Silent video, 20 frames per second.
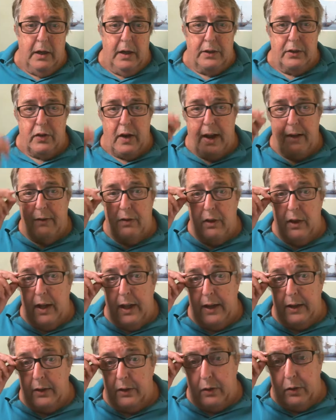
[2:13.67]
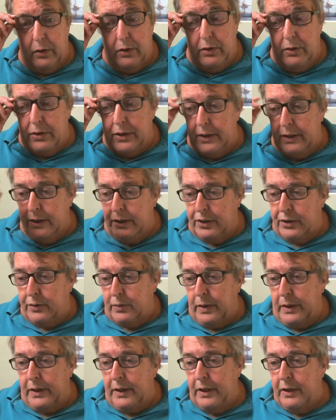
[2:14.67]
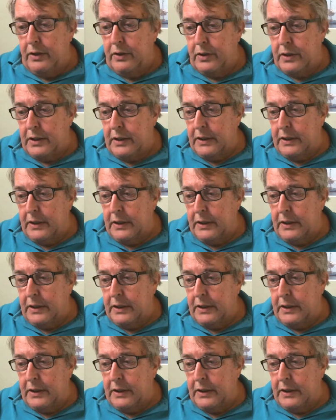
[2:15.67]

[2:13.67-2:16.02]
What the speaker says: travel and cruise industry news.